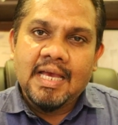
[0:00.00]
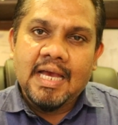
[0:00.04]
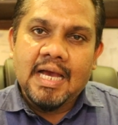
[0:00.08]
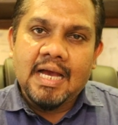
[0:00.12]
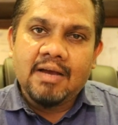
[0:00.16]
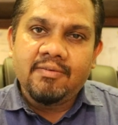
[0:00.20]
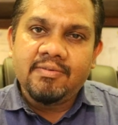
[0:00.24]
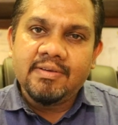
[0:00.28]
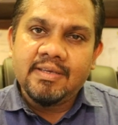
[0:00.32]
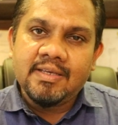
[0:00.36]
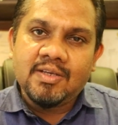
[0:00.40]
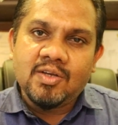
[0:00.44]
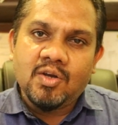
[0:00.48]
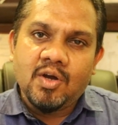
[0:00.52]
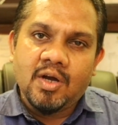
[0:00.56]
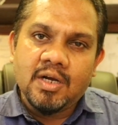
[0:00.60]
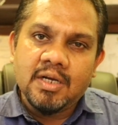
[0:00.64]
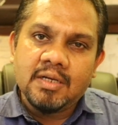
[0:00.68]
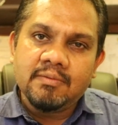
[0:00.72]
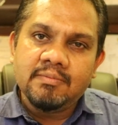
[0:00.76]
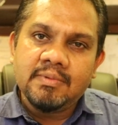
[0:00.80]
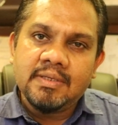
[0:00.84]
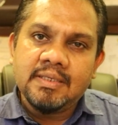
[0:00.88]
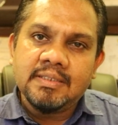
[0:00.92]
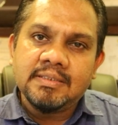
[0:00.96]
Our
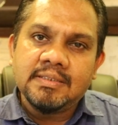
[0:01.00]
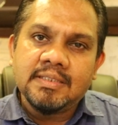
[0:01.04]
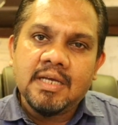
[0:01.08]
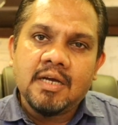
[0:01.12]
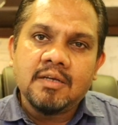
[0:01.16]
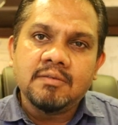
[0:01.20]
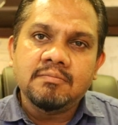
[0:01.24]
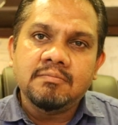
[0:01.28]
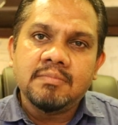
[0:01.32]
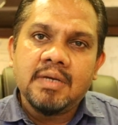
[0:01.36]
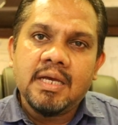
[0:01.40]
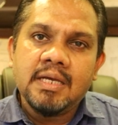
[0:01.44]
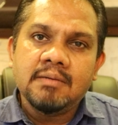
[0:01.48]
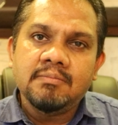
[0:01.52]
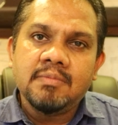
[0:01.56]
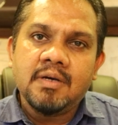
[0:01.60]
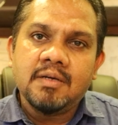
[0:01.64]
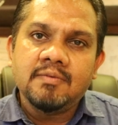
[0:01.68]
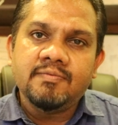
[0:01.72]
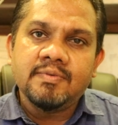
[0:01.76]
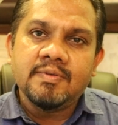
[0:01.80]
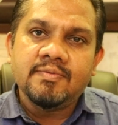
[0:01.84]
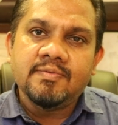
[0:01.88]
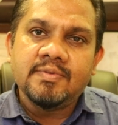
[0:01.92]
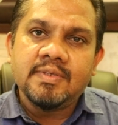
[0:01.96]
economy is down by
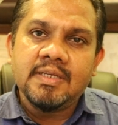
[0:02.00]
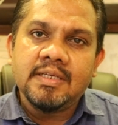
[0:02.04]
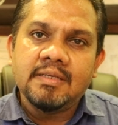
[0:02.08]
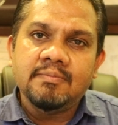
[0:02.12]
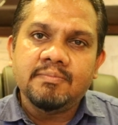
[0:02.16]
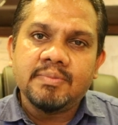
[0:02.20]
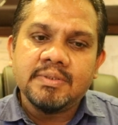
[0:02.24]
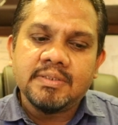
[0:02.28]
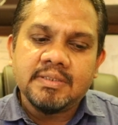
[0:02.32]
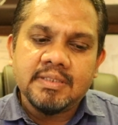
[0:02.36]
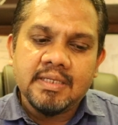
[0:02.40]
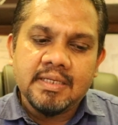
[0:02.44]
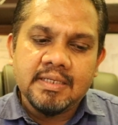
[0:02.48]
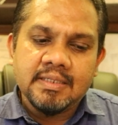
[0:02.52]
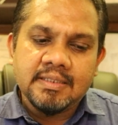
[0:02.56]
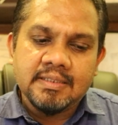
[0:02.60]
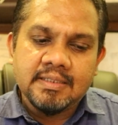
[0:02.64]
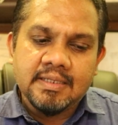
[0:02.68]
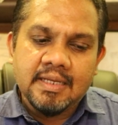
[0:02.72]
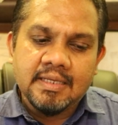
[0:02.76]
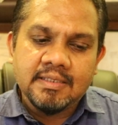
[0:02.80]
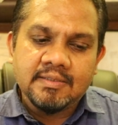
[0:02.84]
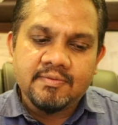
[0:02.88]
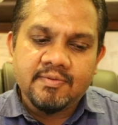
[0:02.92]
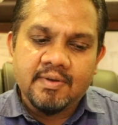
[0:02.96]
about 15%
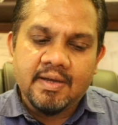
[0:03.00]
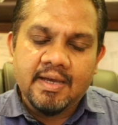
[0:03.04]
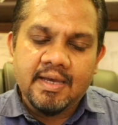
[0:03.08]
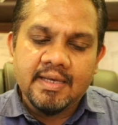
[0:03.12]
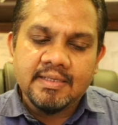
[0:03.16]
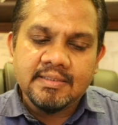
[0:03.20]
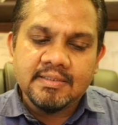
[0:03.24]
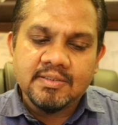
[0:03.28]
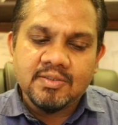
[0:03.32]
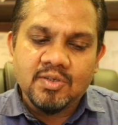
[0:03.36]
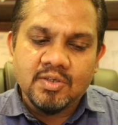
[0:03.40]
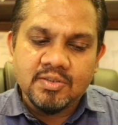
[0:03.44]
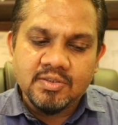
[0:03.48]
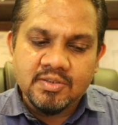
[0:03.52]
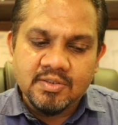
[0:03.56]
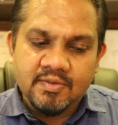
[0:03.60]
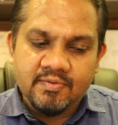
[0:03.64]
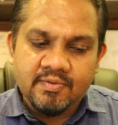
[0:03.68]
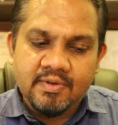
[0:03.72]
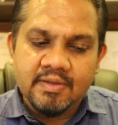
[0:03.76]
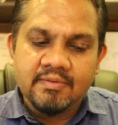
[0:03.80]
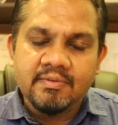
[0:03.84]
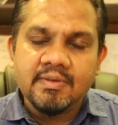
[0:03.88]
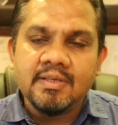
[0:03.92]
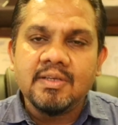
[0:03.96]
as far as cost
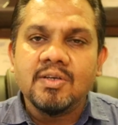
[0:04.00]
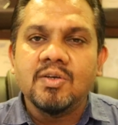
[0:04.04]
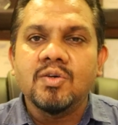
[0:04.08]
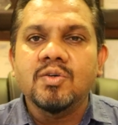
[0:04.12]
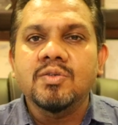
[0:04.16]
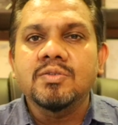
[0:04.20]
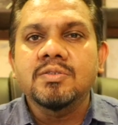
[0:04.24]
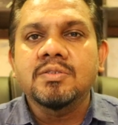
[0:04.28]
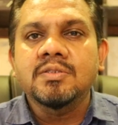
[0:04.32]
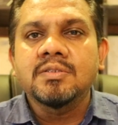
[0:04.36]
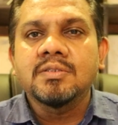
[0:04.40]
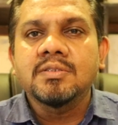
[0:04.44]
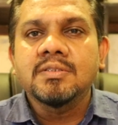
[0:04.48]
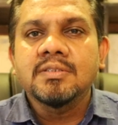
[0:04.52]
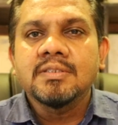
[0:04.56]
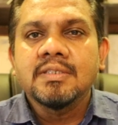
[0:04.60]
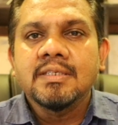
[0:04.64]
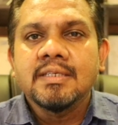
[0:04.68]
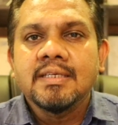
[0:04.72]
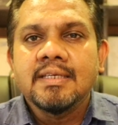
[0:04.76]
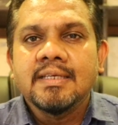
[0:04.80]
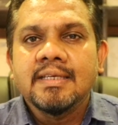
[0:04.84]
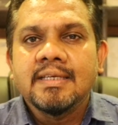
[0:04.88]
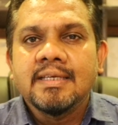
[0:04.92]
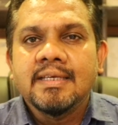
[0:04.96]
of living goes,
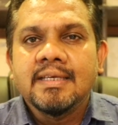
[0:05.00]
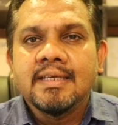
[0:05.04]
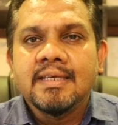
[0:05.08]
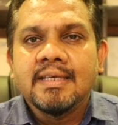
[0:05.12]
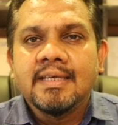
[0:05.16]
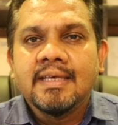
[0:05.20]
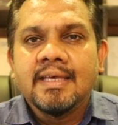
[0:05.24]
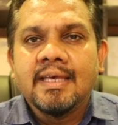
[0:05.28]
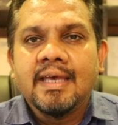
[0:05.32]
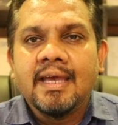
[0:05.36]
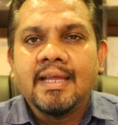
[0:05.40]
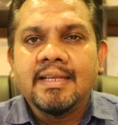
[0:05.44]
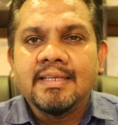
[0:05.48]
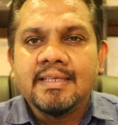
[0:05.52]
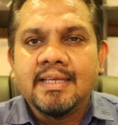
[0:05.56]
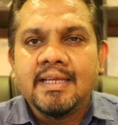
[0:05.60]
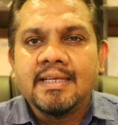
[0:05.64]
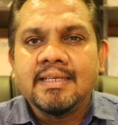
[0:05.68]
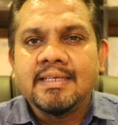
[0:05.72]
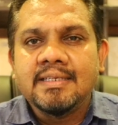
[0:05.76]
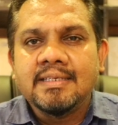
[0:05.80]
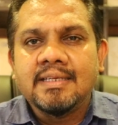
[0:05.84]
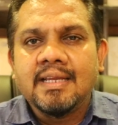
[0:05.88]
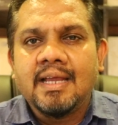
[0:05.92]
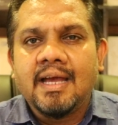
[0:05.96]
and yet
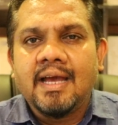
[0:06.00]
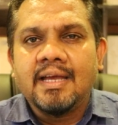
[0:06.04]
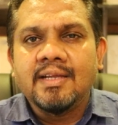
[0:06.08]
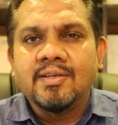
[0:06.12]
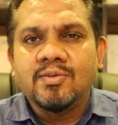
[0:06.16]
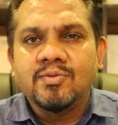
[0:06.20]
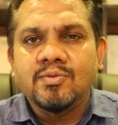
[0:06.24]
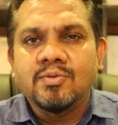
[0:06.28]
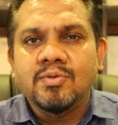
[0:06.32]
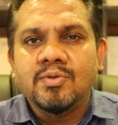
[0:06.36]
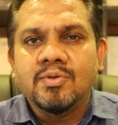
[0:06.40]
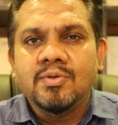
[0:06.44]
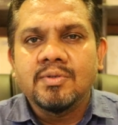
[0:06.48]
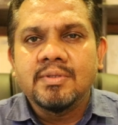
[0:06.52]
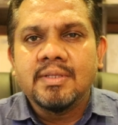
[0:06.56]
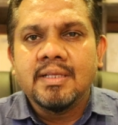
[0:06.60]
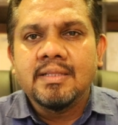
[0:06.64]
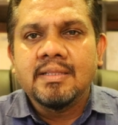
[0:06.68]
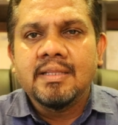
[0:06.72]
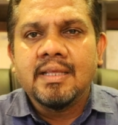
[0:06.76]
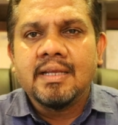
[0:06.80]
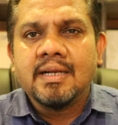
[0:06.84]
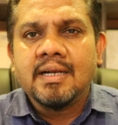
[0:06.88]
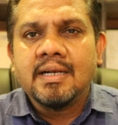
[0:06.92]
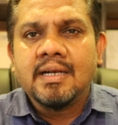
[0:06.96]
I do know
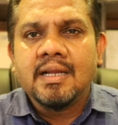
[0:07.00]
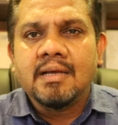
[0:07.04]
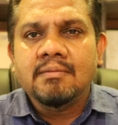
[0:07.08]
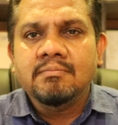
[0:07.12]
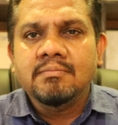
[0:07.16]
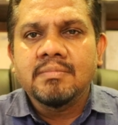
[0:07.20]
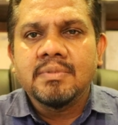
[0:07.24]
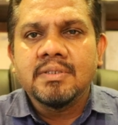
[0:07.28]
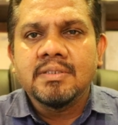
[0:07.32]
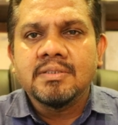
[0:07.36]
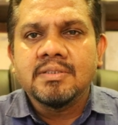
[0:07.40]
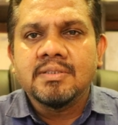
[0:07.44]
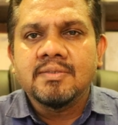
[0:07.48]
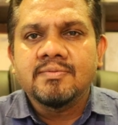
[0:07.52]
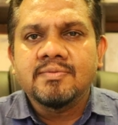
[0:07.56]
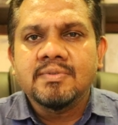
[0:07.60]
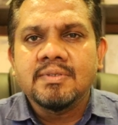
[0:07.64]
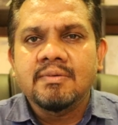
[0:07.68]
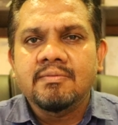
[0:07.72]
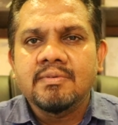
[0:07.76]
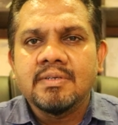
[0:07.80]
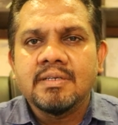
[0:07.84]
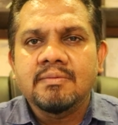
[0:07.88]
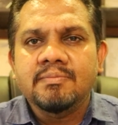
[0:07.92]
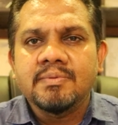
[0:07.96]
that there are numbers of
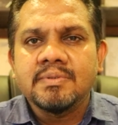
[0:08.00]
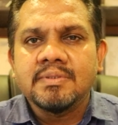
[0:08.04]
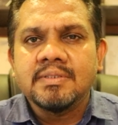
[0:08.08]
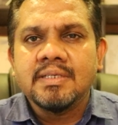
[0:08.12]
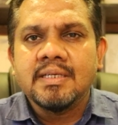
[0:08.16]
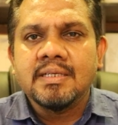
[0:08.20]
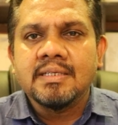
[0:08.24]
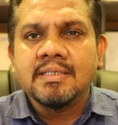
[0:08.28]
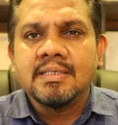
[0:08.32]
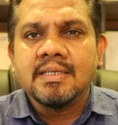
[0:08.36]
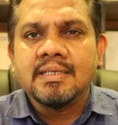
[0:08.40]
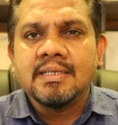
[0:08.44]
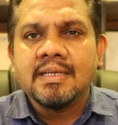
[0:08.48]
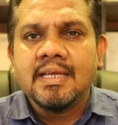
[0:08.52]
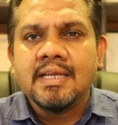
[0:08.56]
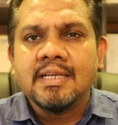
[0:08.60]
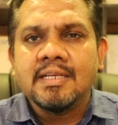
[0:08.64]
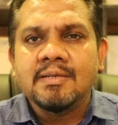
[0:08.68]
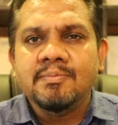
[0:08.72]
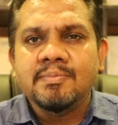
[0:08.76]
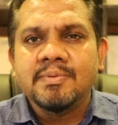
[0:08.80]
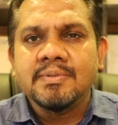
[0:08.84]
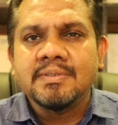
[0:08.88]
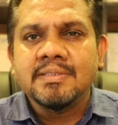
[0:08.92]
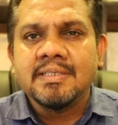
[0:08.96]
70% and
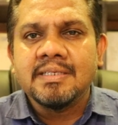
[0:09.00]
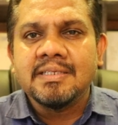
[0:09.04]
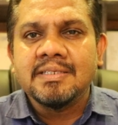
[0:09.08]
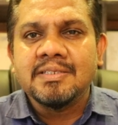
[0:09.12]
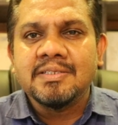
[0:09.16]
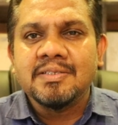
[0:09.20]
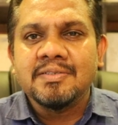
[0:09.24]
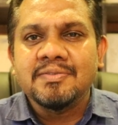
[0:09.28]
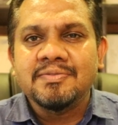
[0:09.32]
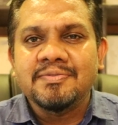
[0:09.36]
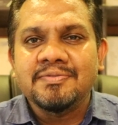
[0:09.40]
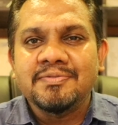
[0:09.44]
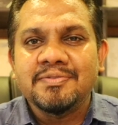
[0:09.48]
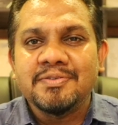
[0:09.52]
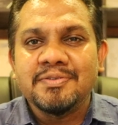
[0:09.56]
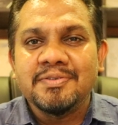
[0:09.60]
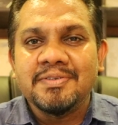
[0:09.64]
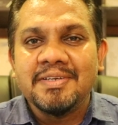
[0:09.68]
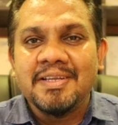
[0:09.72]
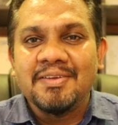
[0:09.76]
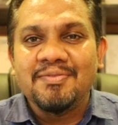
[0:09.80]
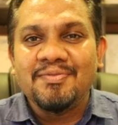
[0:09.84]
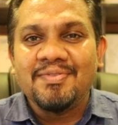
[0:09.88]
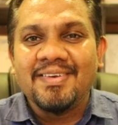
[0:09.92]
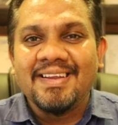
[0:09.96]
80% of
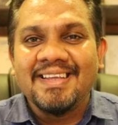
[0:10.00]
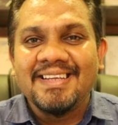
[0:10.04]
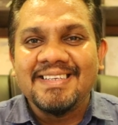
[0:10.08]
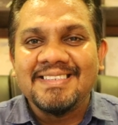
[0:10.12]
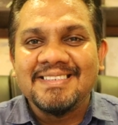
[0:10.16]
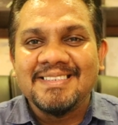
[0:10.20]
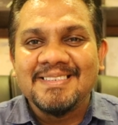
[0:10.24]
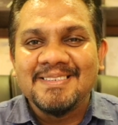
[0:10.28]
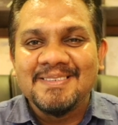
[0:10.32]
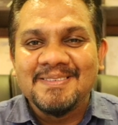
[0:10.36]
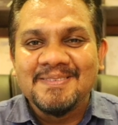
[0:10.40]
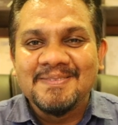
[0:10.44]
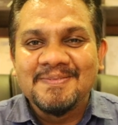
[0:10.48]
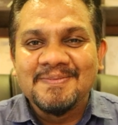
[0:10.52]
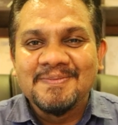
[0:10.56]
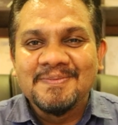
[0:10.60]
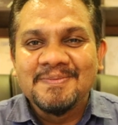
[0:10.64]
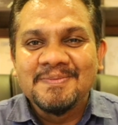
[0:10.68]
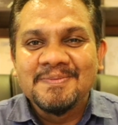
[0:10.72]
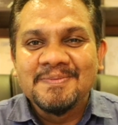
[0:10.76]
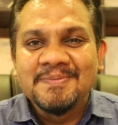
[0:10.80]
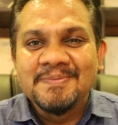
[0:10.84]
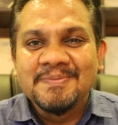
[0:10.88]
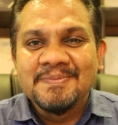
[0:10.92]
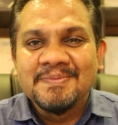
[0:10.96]
food inflation.
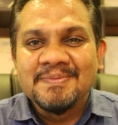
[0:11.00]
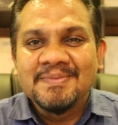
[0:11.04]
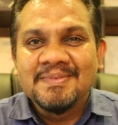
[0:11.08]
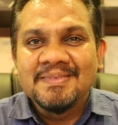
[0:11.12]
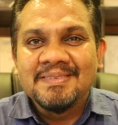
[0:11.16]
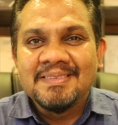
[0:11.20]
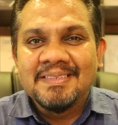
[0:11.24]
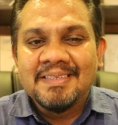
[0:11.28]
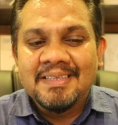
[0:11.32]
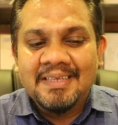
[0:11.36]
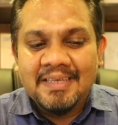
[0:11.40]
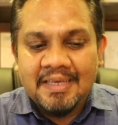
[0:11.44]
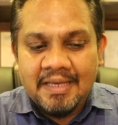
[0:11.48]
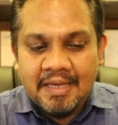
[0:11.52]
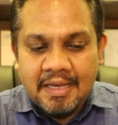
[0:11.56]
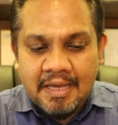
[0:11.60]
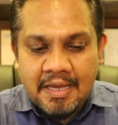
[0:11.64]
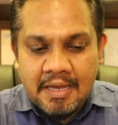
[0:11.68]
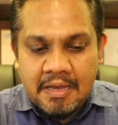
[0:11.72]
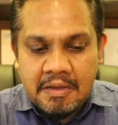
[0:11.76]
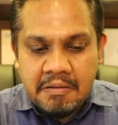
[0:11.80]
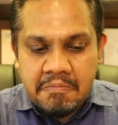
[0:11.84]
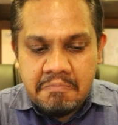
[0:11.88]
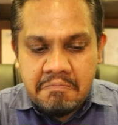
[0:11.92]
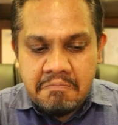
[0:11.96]

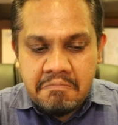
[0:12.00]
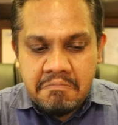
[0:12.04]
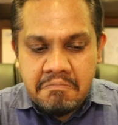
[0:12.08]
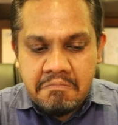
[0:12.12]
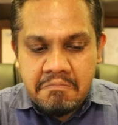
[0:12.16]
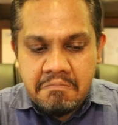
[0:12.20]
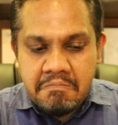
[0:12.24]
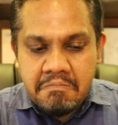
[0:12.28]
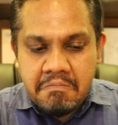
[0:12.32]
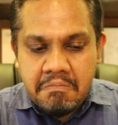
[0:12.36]
Um,